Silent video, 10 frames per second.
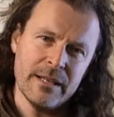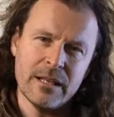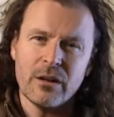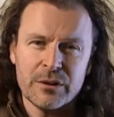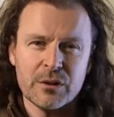the
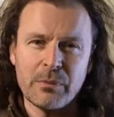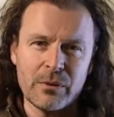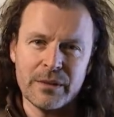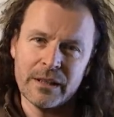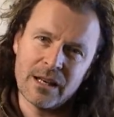
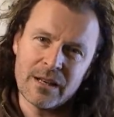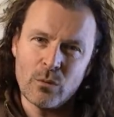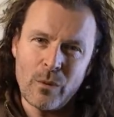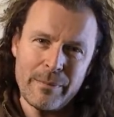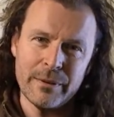corresponding kind
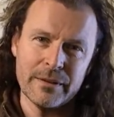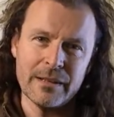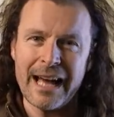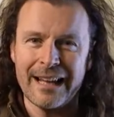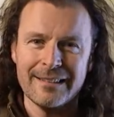of
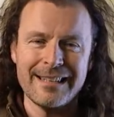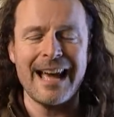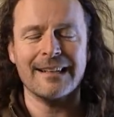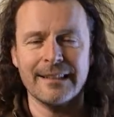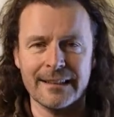weapon and
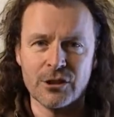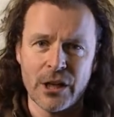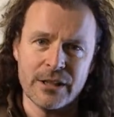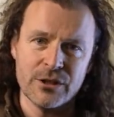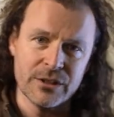tactic
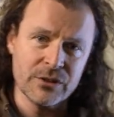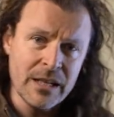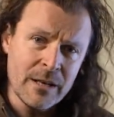changes,